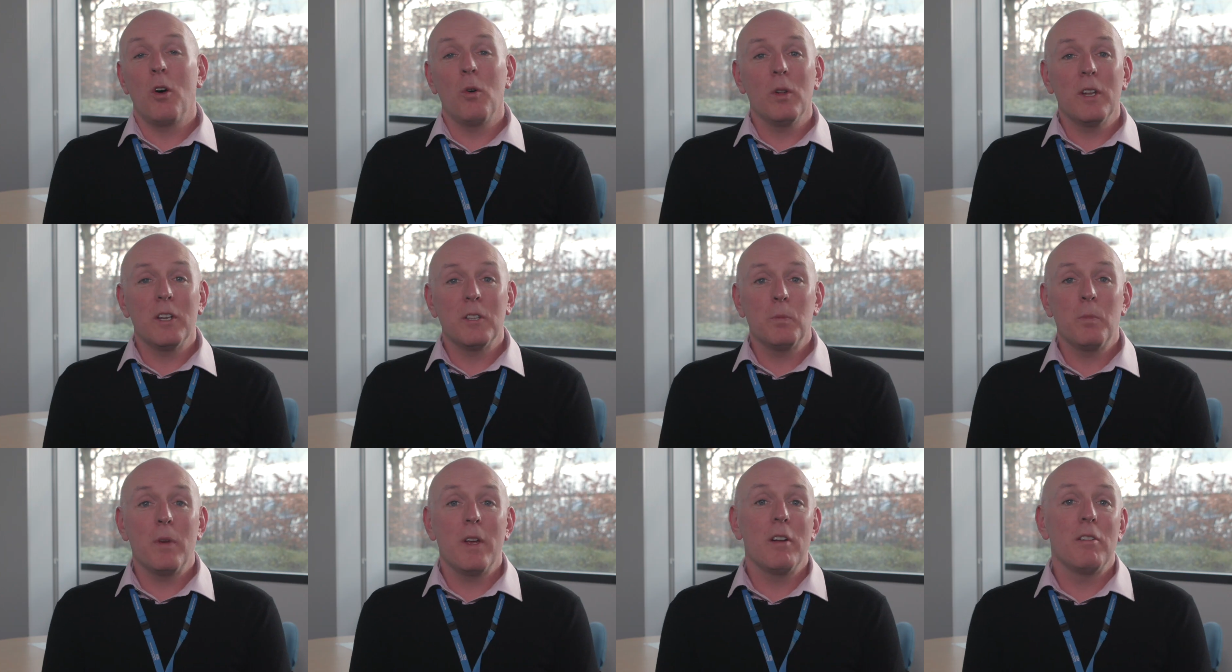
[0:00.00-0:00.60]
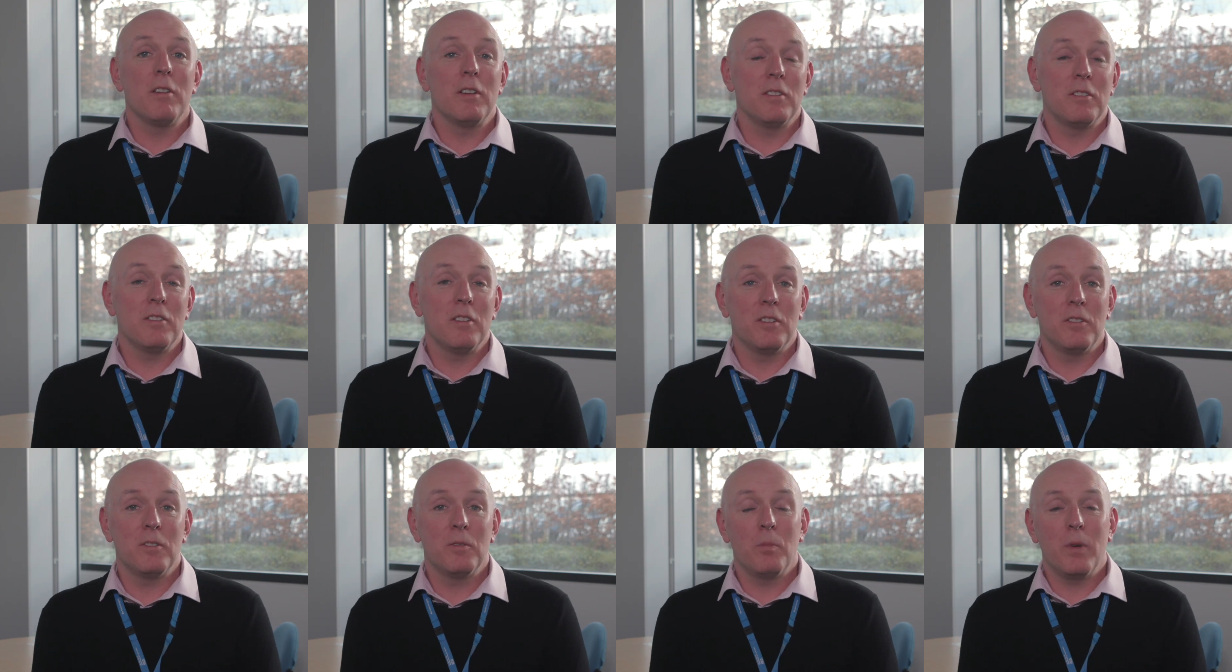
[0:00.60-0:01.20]
whole experience
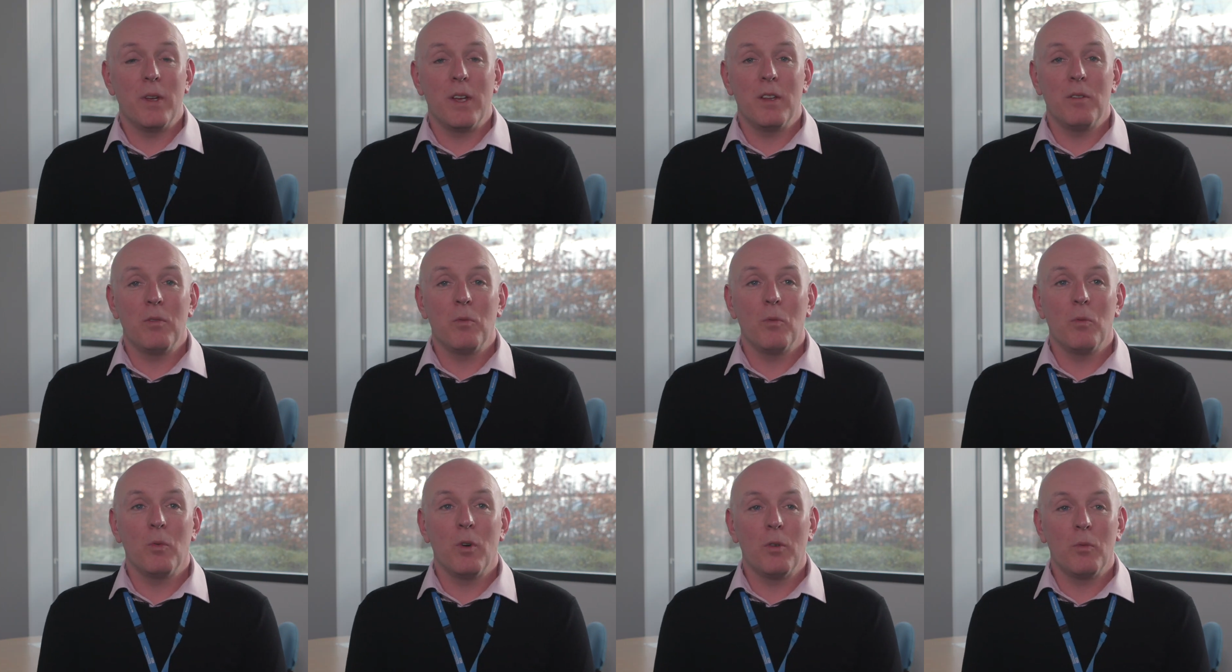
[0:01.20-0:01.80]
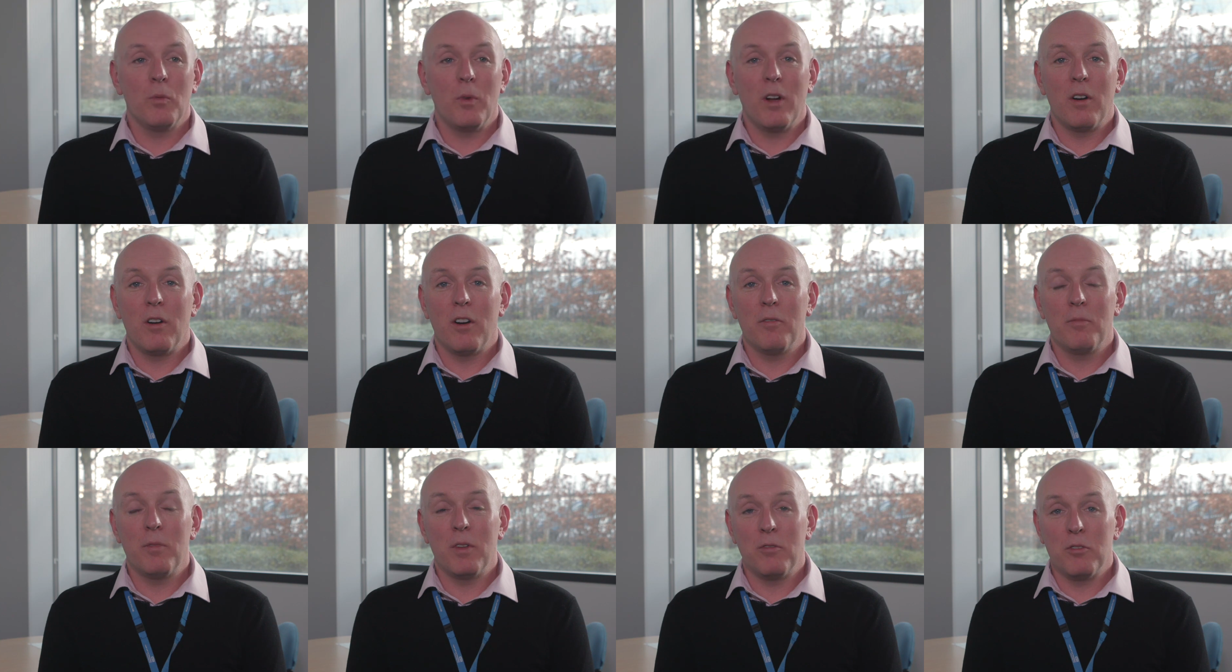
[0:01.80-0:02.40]
has been one where
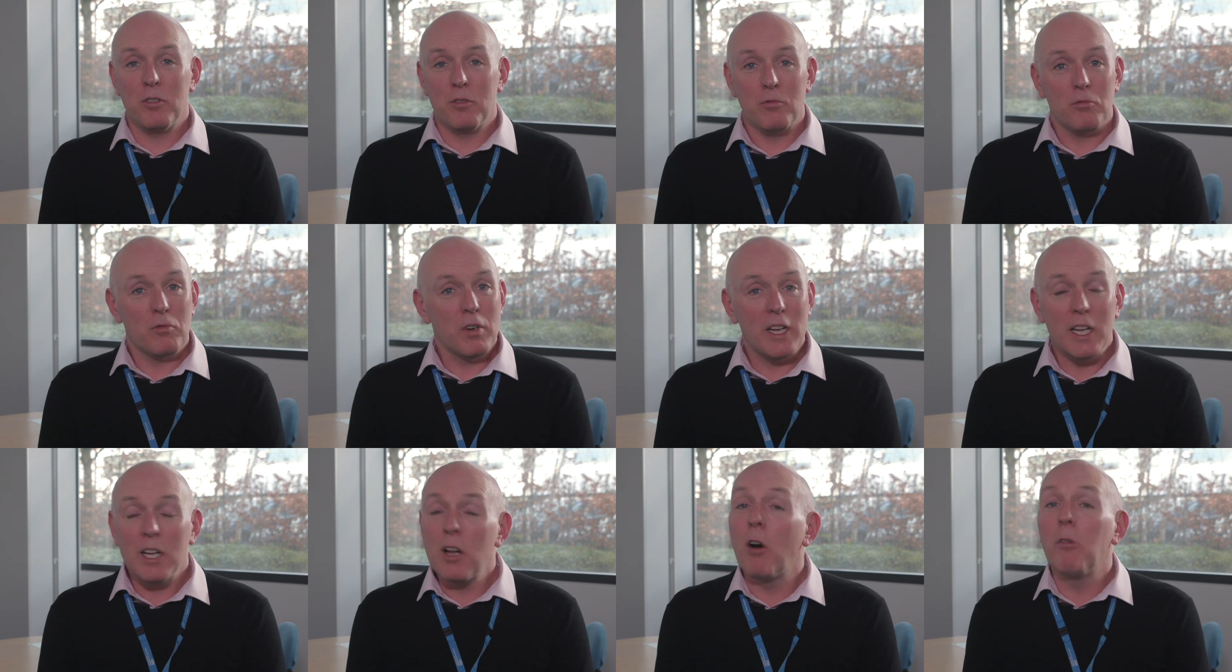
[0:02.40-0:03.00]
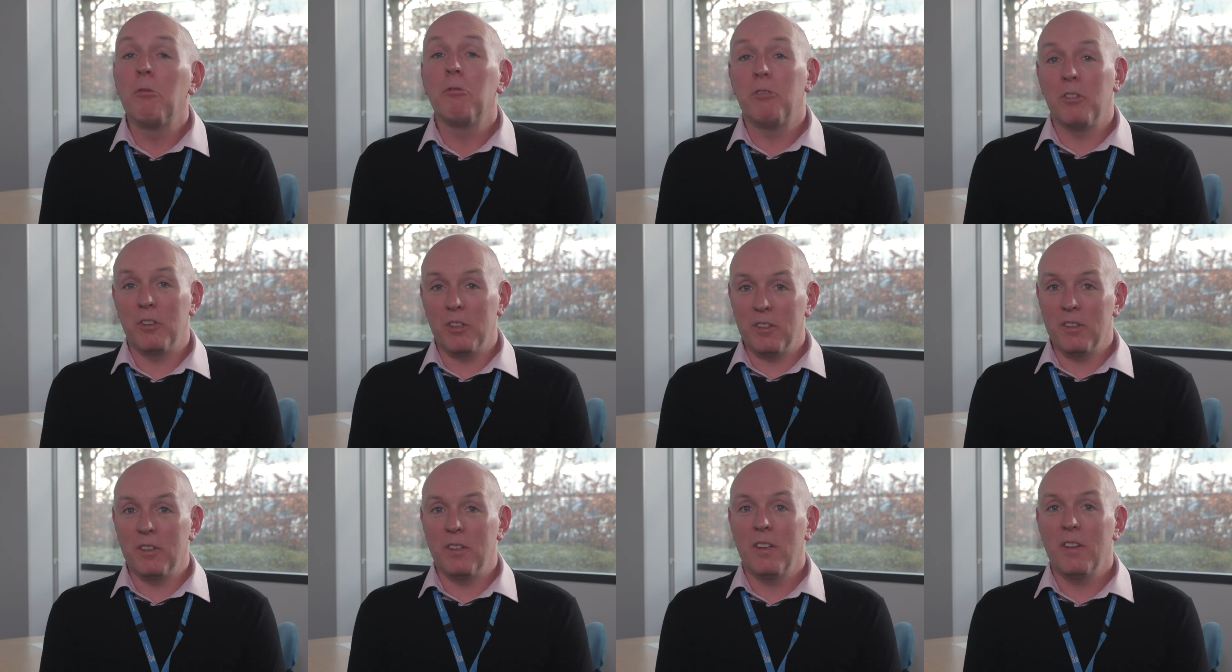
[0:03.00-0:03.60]
I've been just really
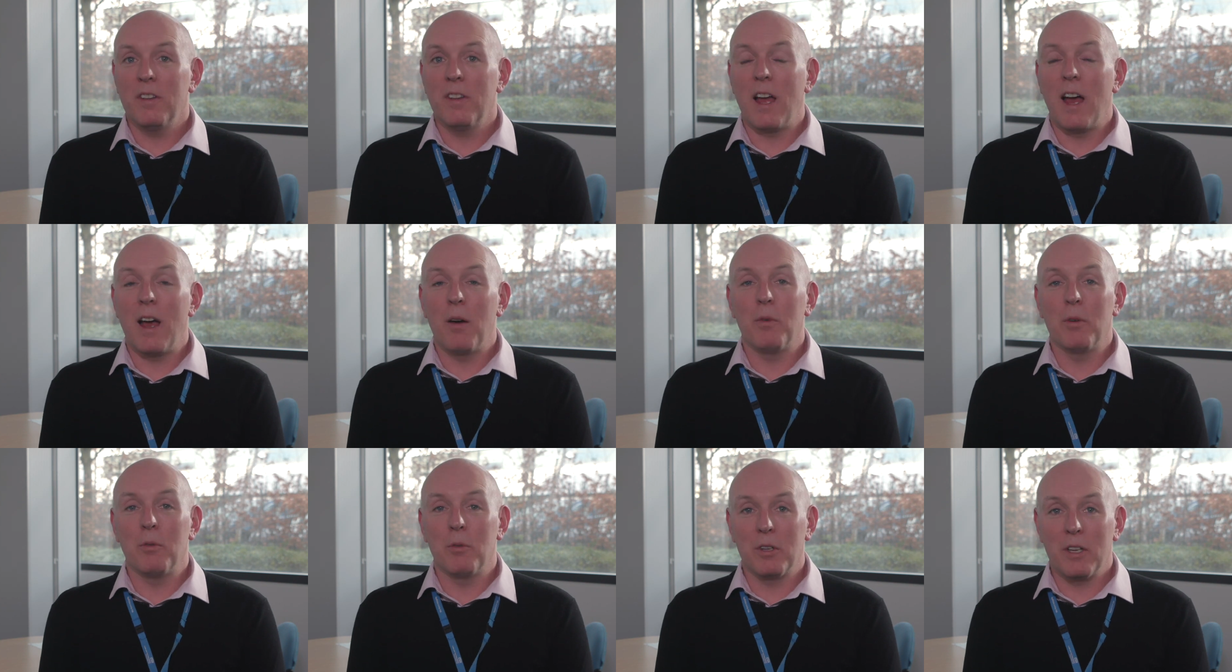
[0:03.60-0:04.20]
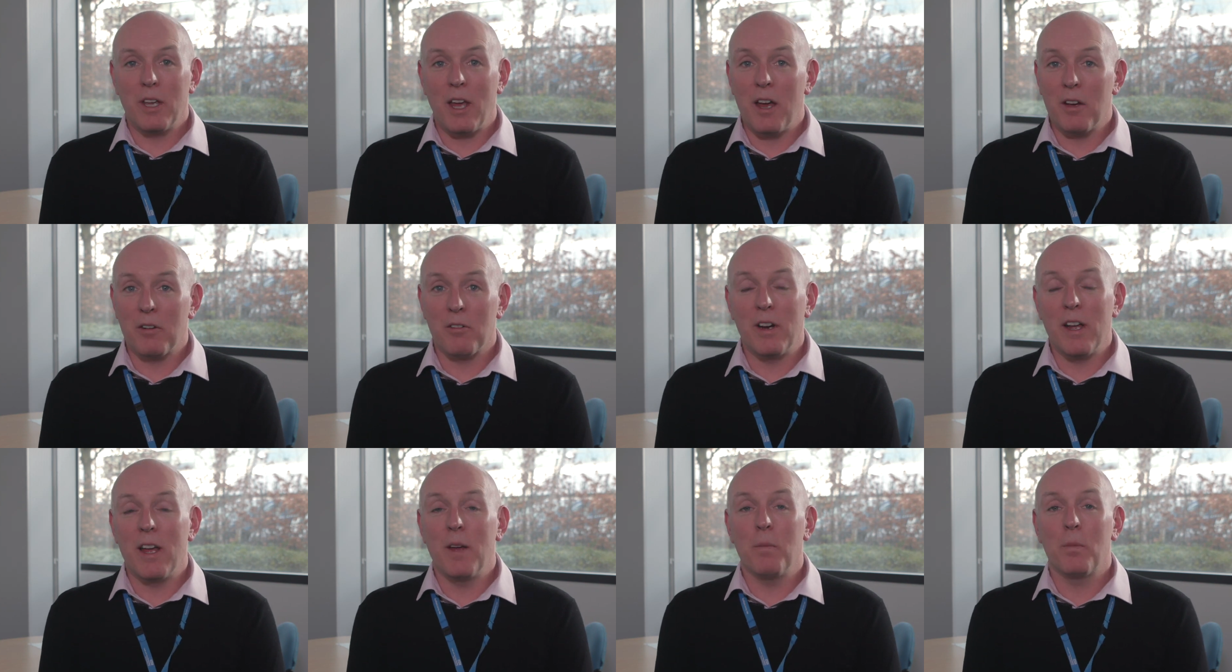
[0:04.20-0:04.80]
confident that we would get a
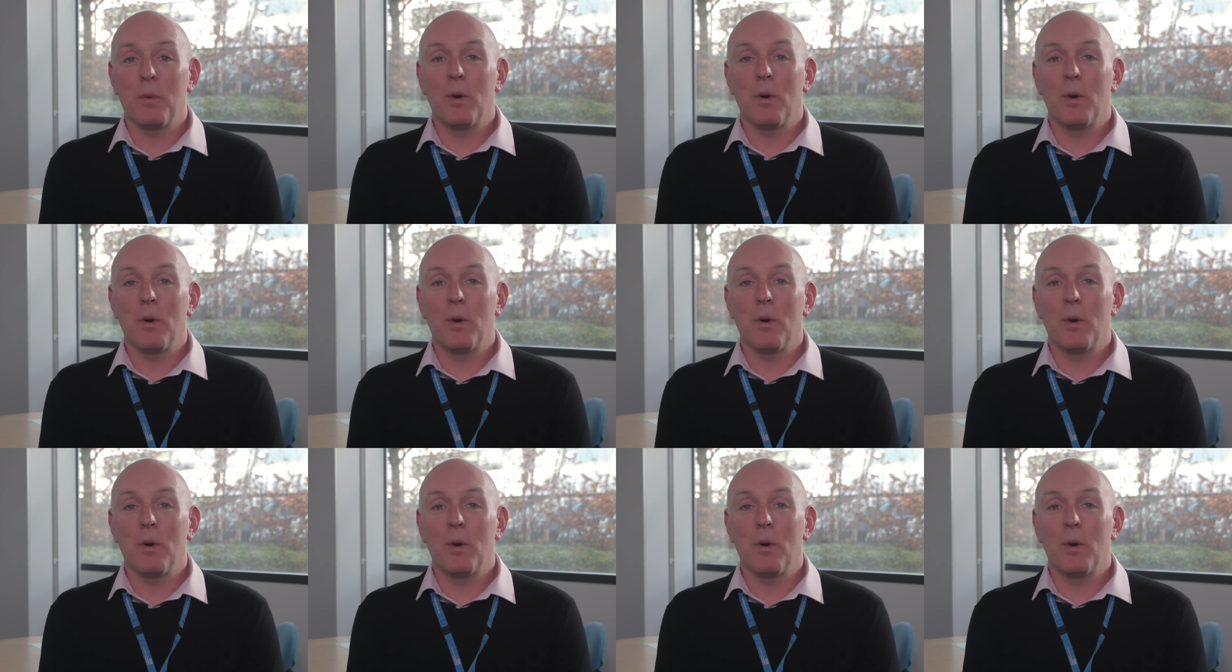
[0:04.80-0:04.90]
great end